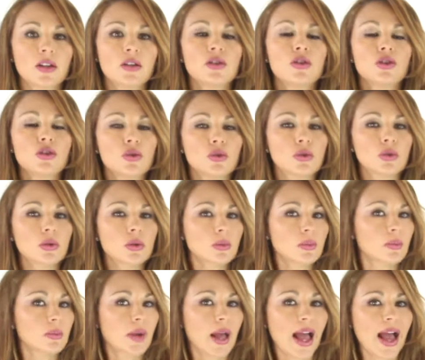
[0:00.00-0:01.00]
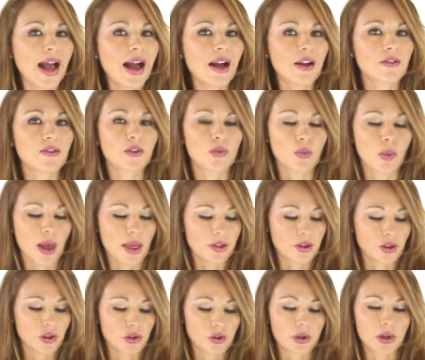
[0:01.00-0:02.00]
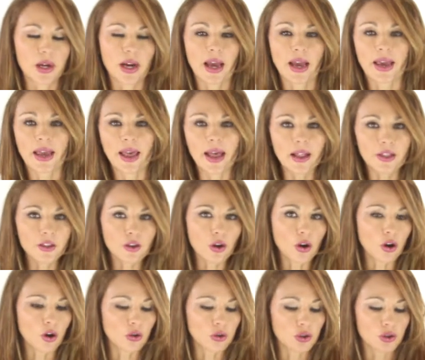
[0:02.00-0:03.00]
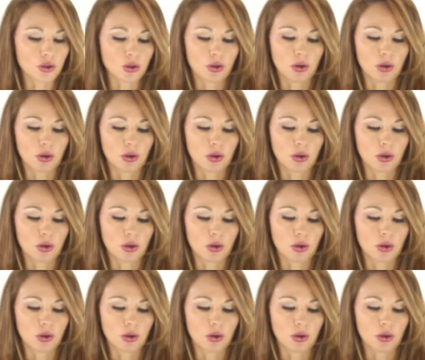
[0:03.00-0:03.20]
you have, whether you are a health coach